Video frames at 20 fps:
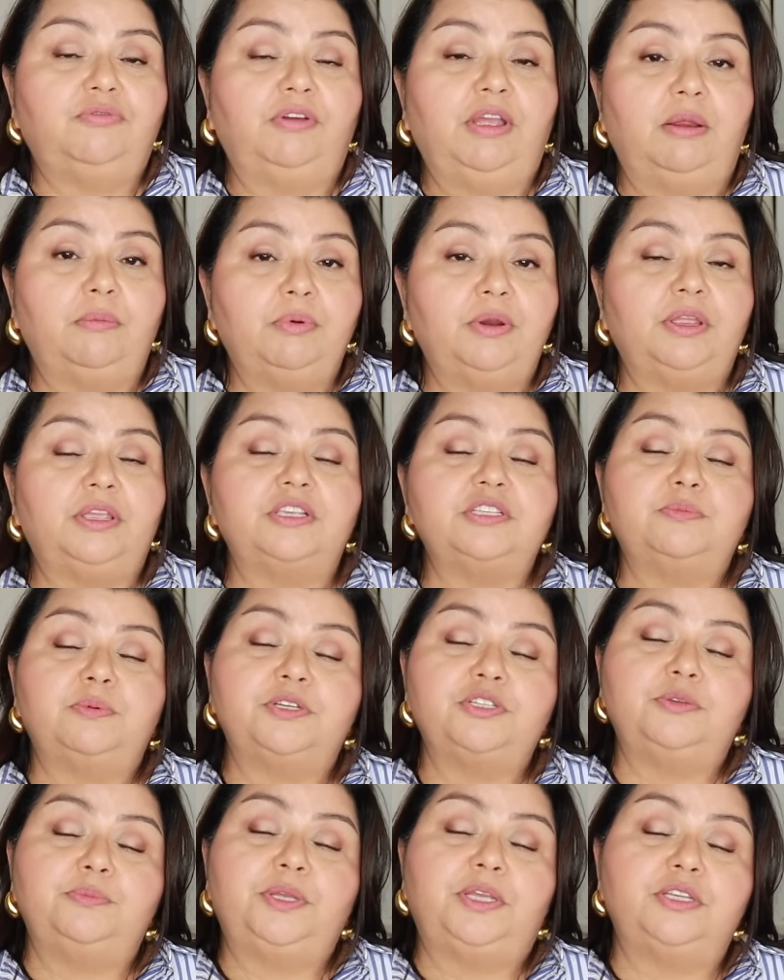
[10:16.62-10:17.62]
fabric,
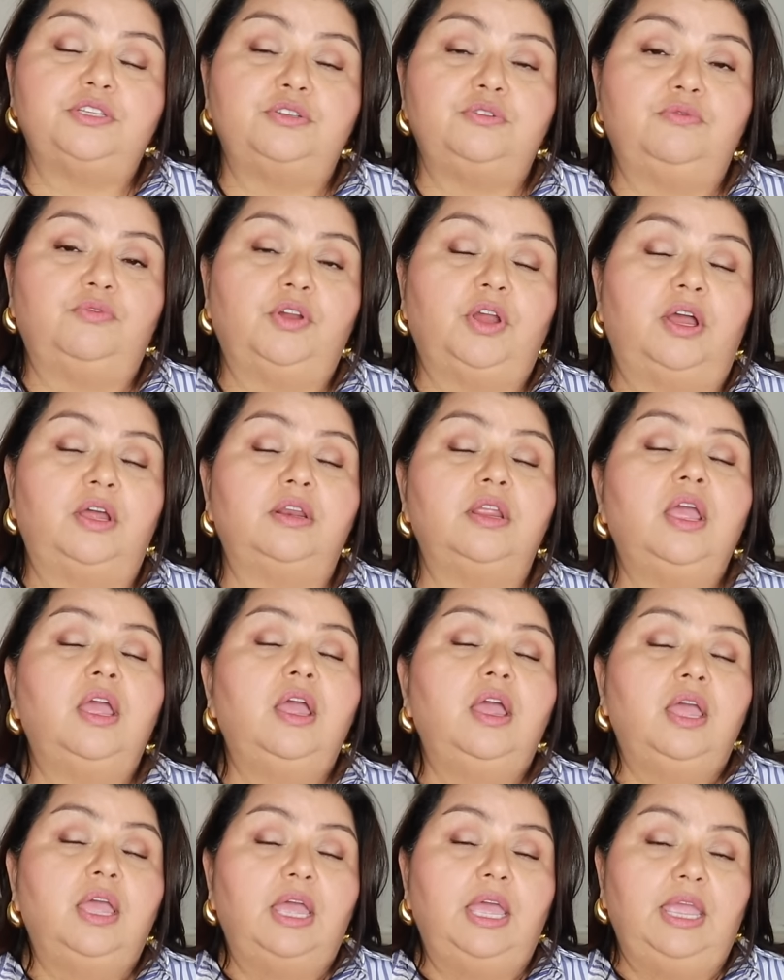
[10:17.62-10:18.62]
especially because you've got
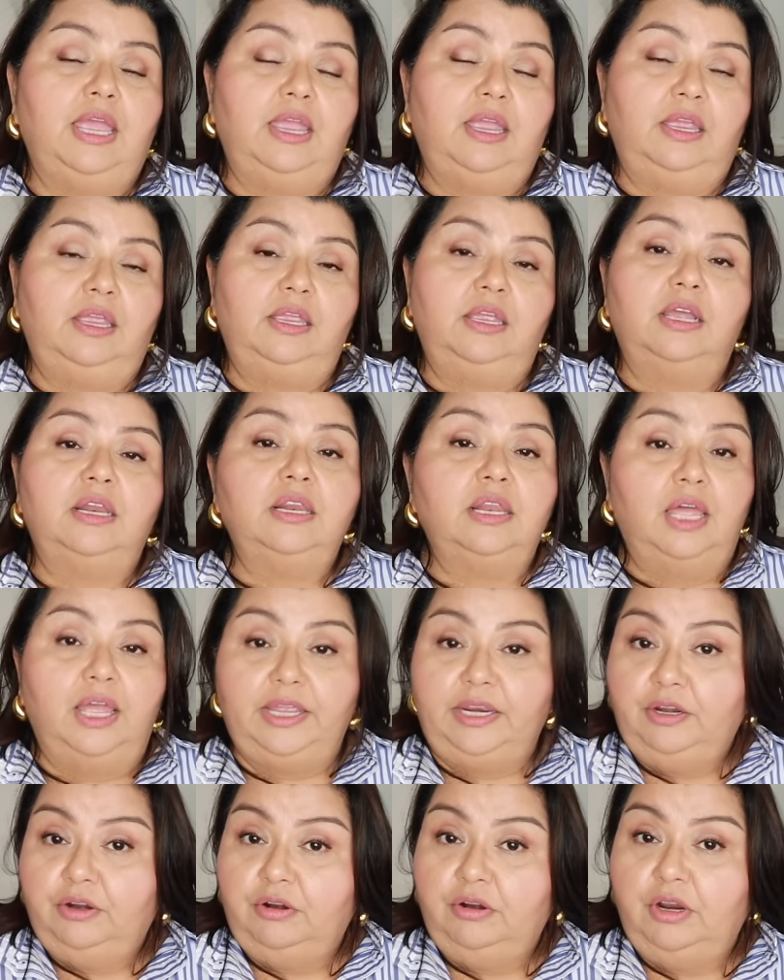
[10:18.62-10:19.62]
a
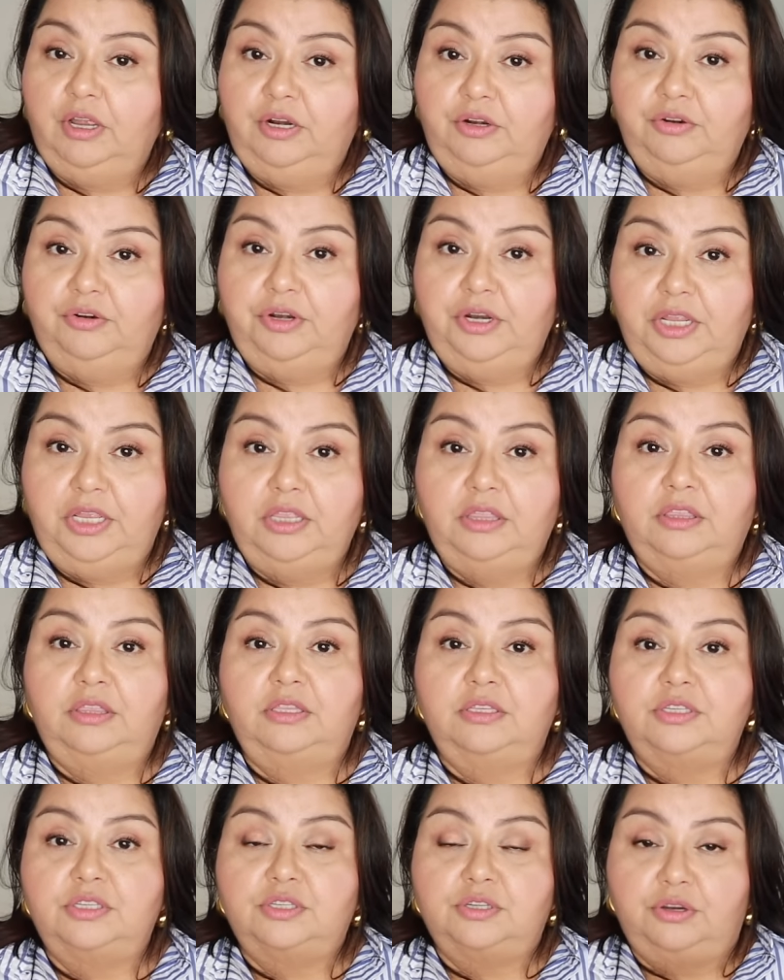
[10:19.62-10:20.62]
liner underneath
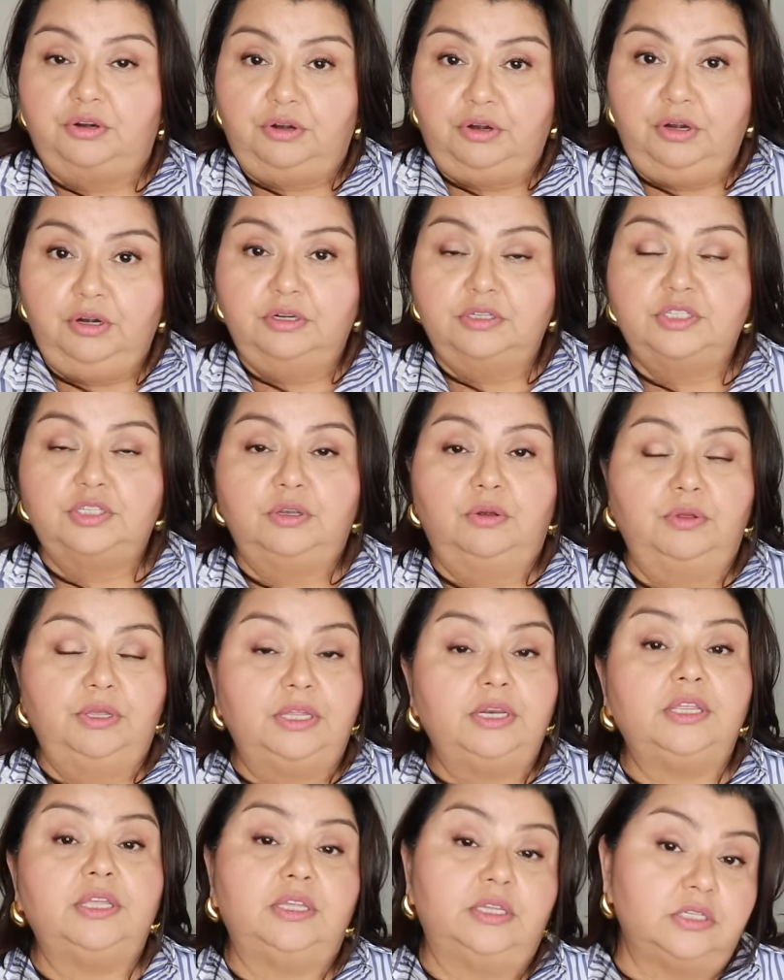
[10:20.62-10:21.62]
the skirt. So
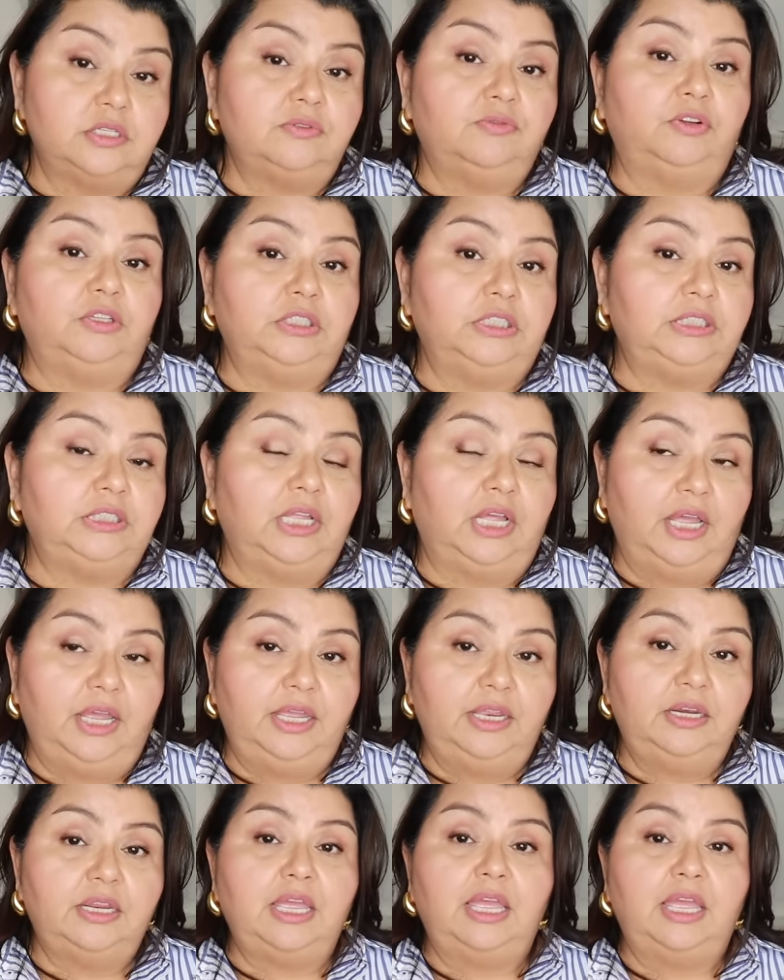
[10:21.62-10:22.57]
it is fully lined,